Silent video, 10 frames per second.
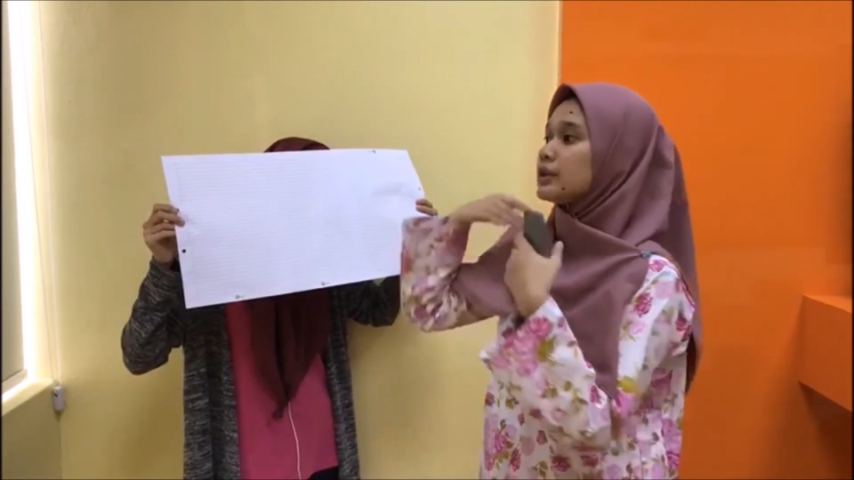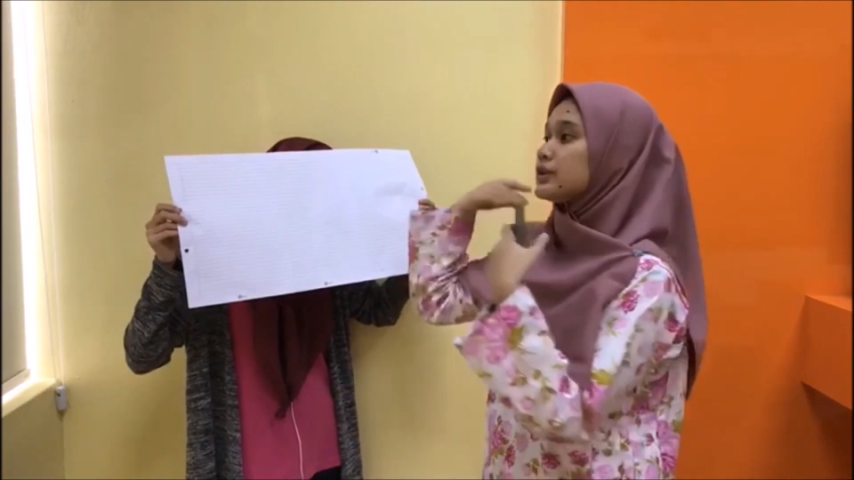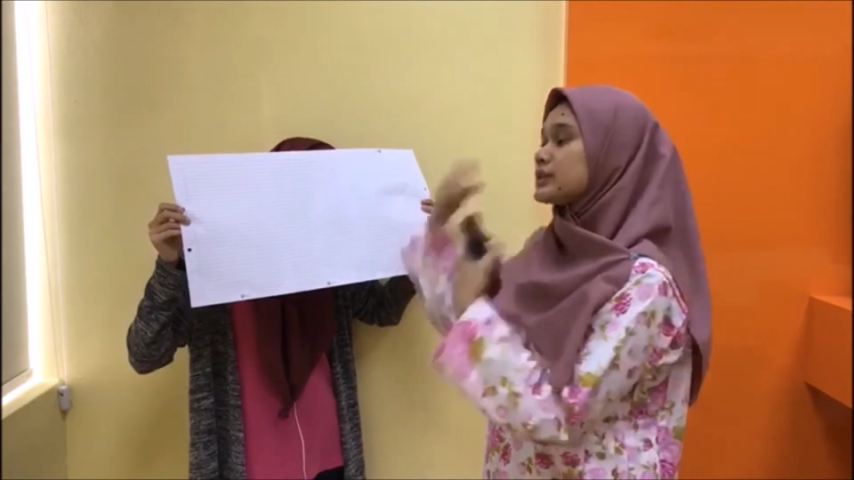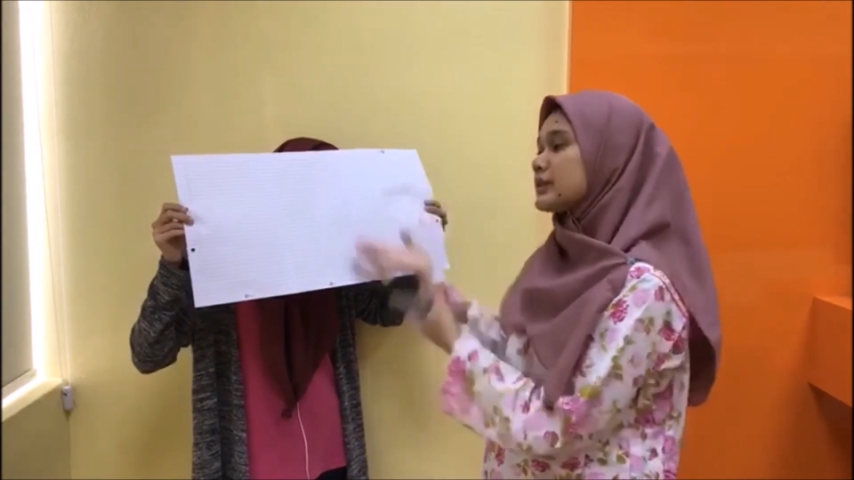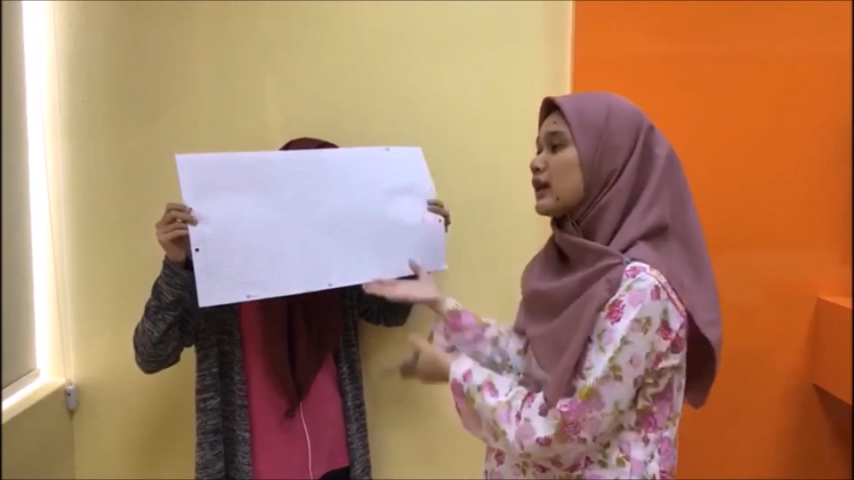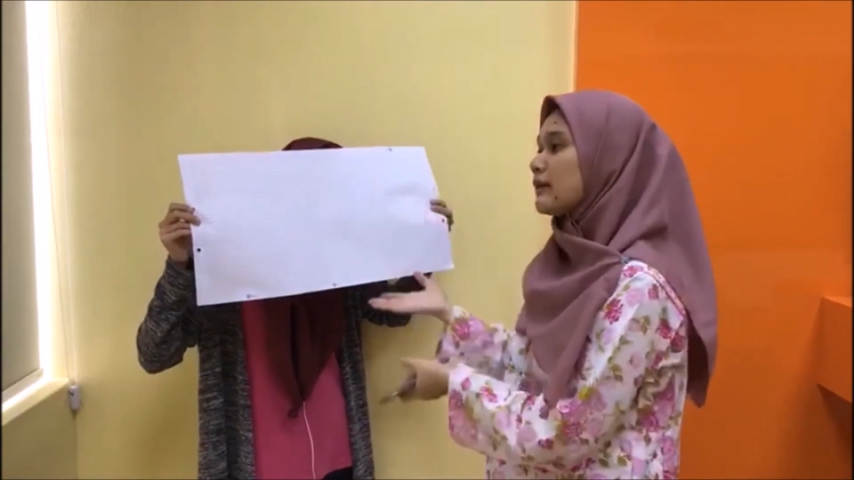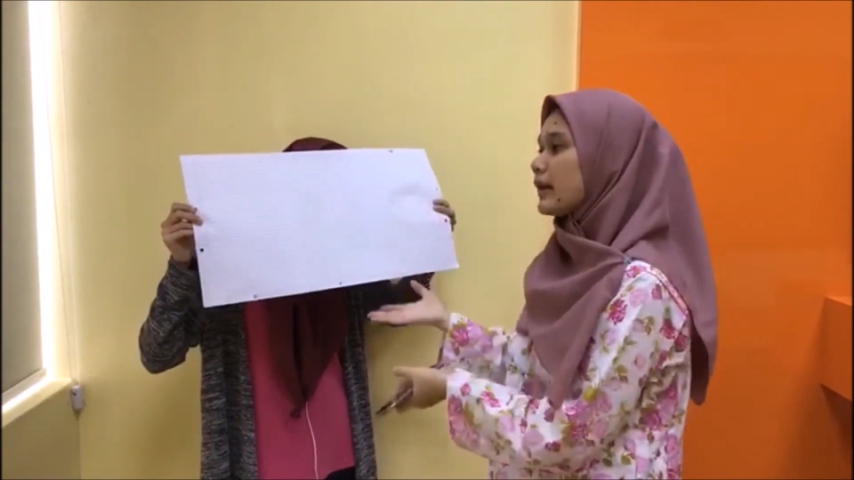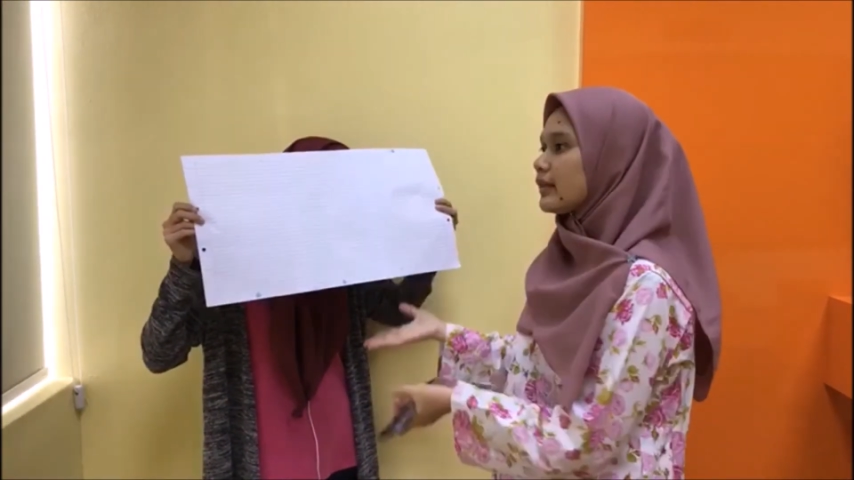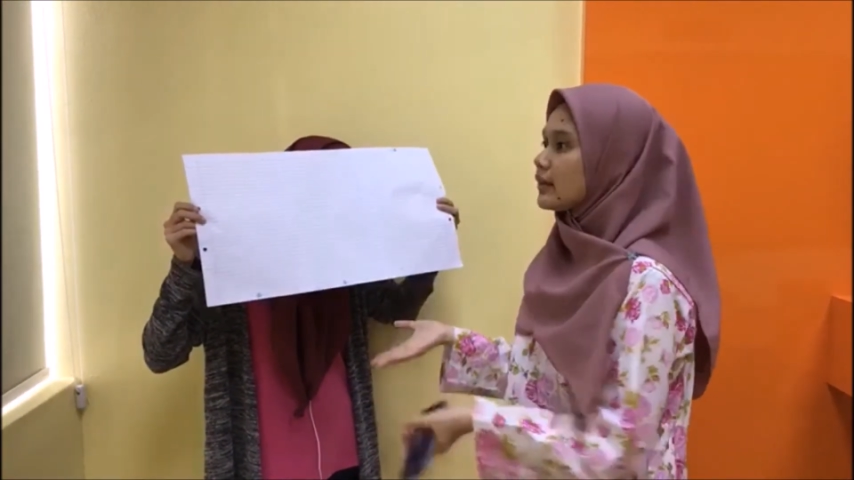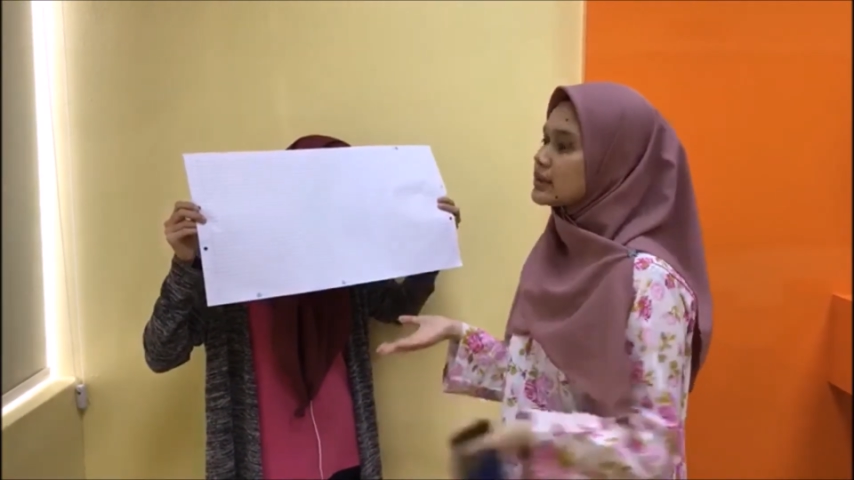use up,
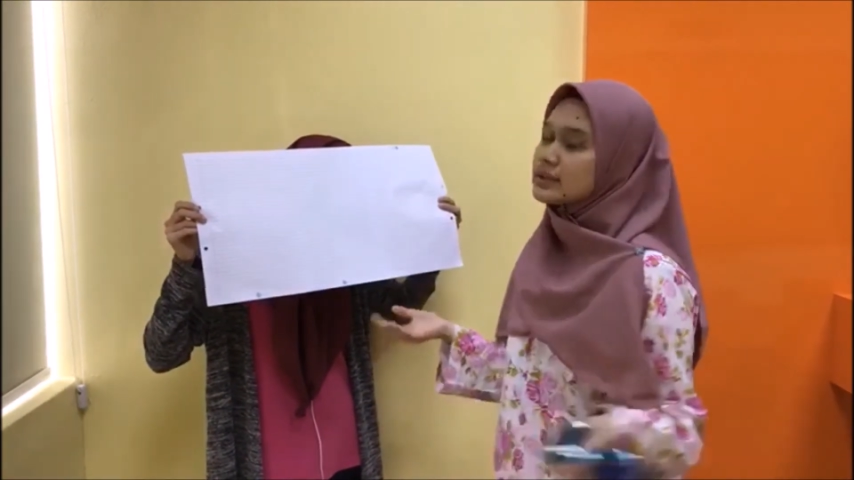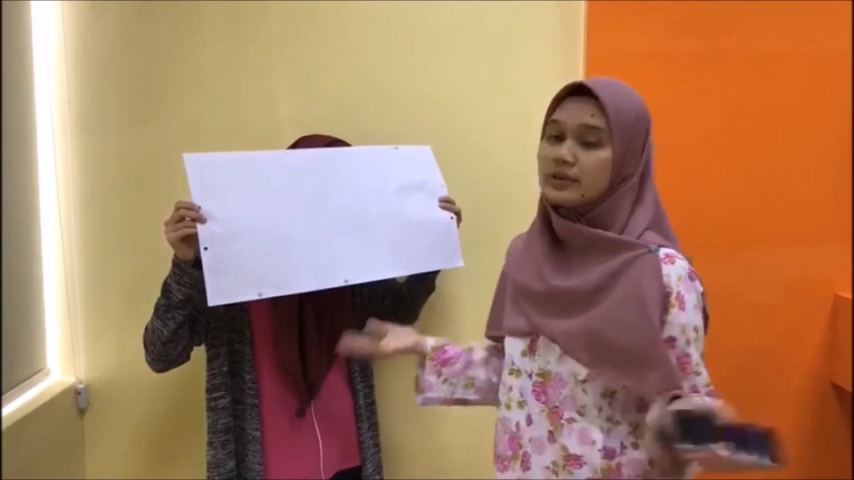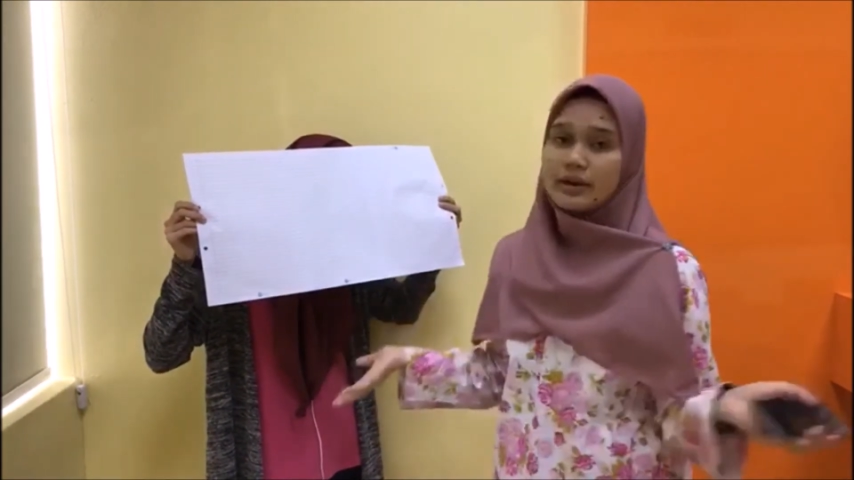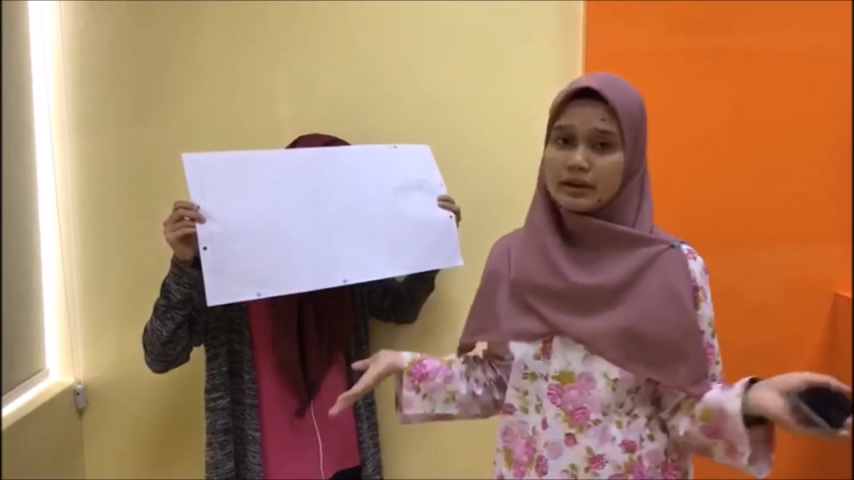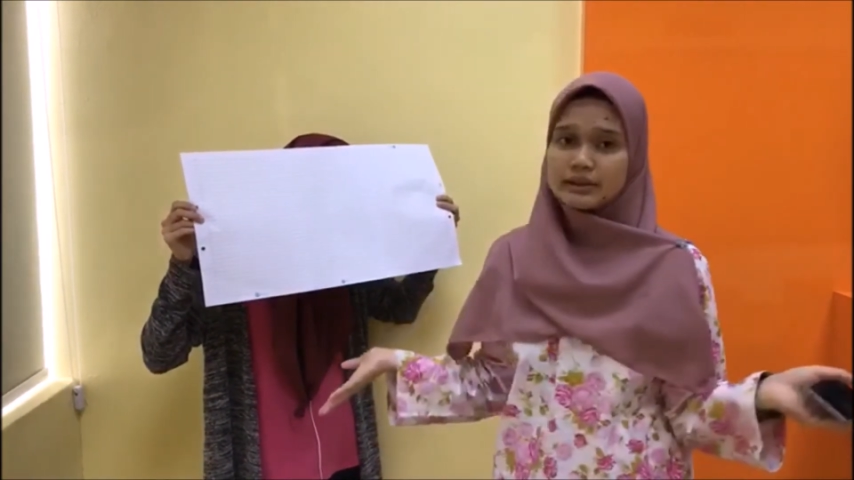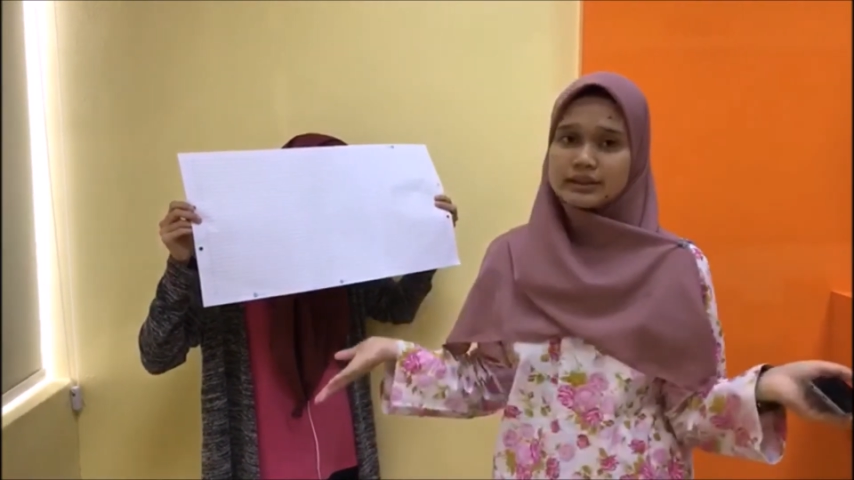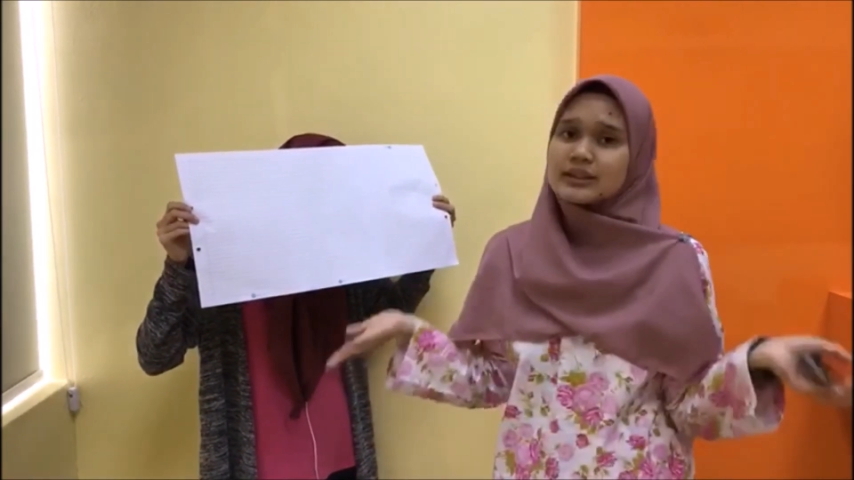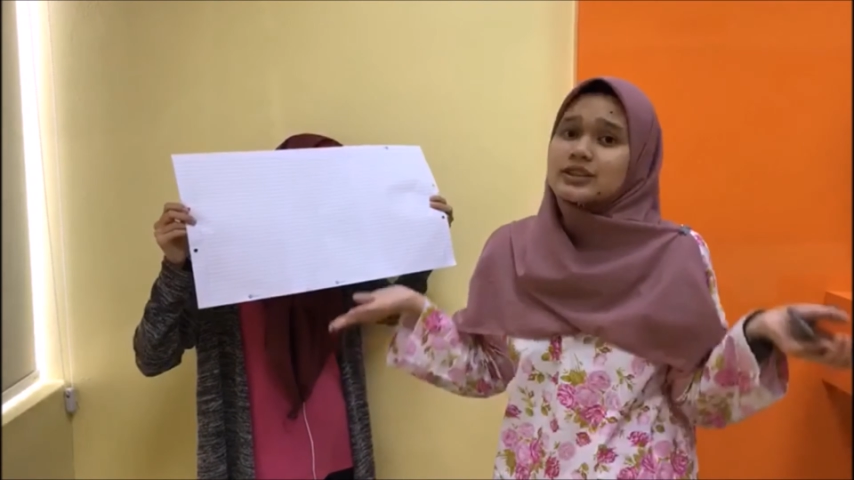and there is no energy.